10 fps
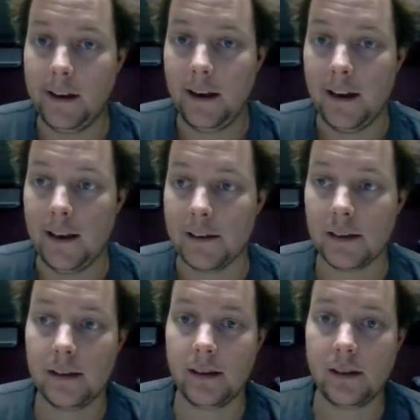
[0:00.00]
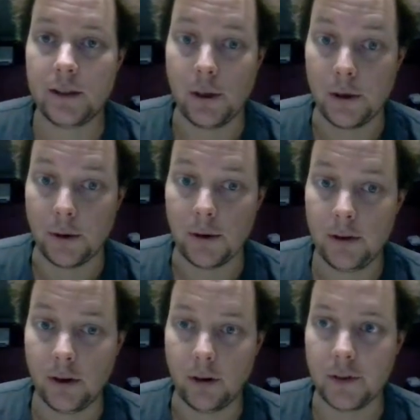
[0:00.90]
and turned
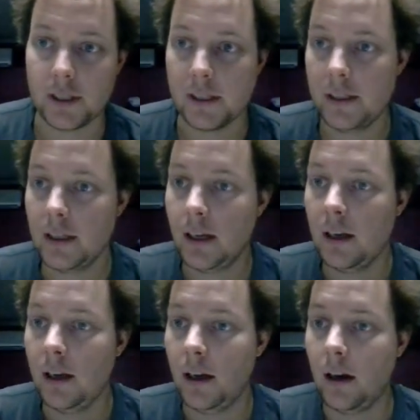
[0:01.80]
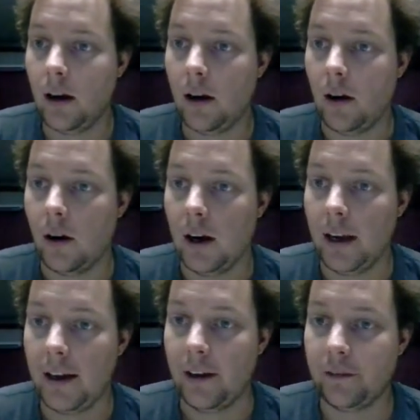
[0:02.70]
on, obviously.
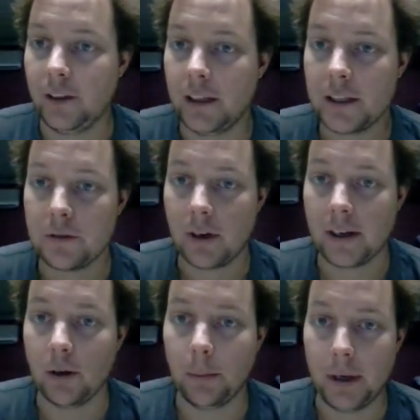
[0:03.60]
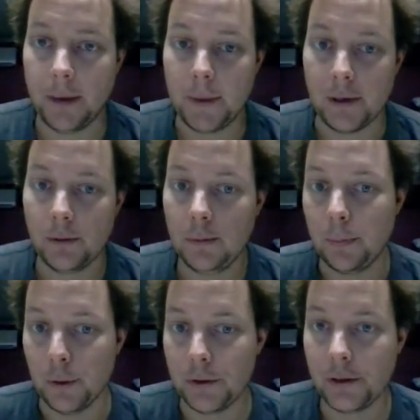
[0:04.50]
I have Linux running on bare metal,
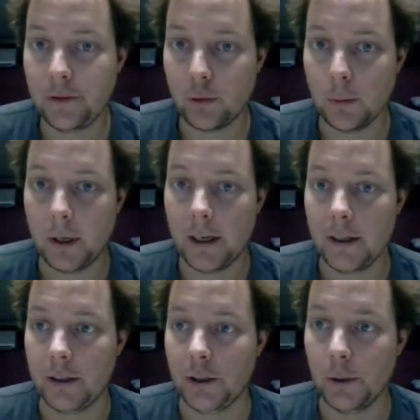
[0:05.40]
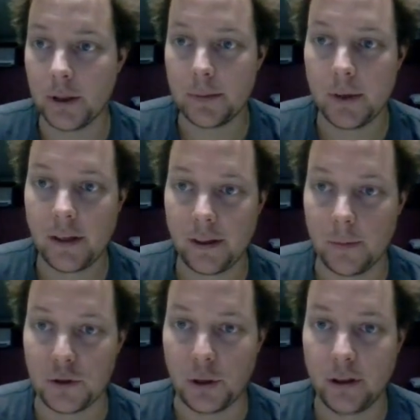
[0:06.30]
booted from a USB
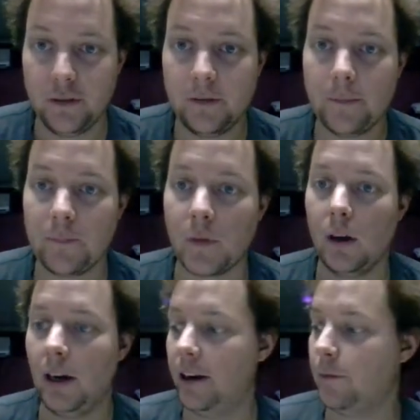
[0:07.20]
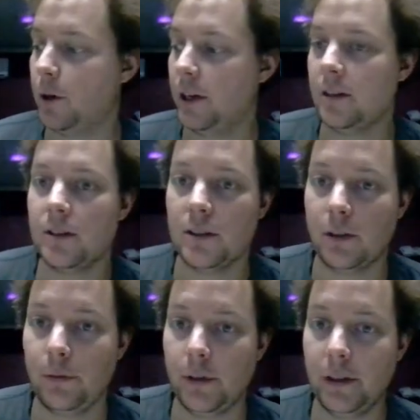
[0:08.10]
thumb drive. I have my
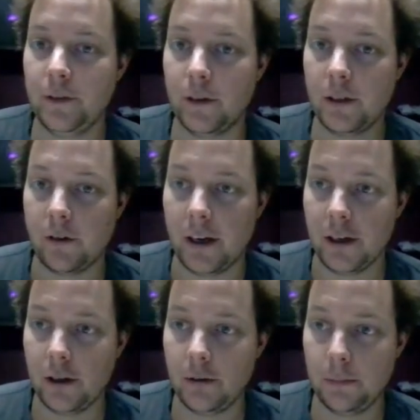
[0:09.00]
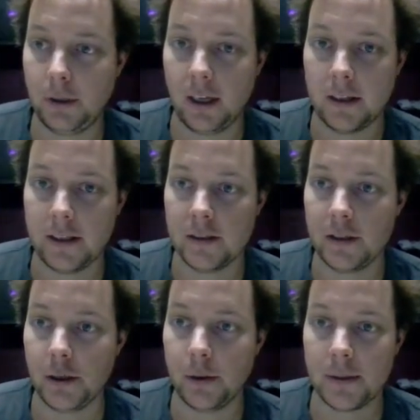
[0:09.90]
software-defined radio plugged
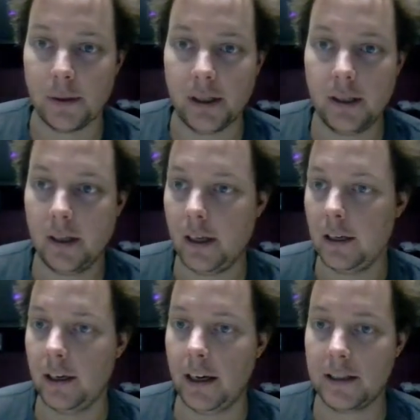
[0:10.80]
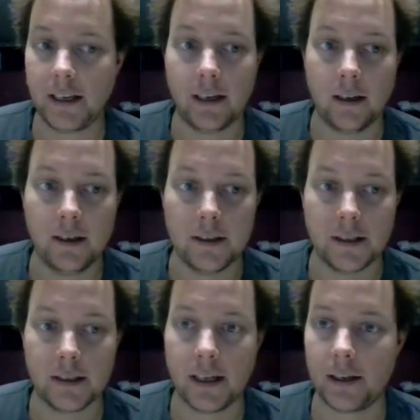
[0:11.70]
into USB, and an antenna is
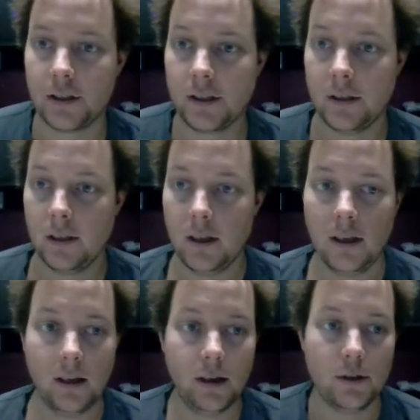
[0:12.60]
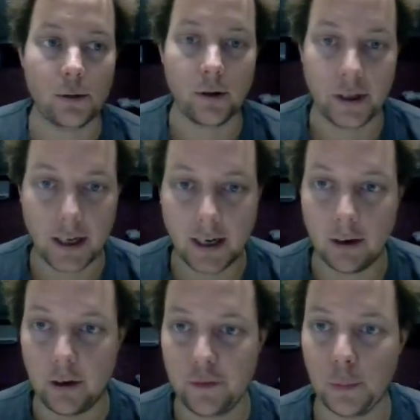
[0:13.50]
attached to the
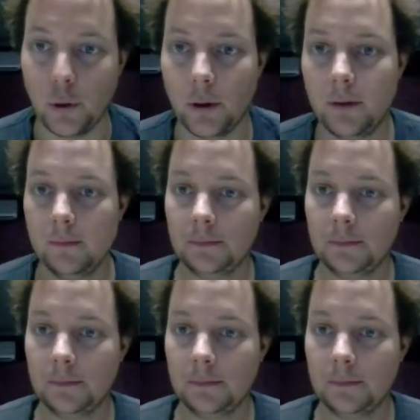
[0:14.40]
RF port.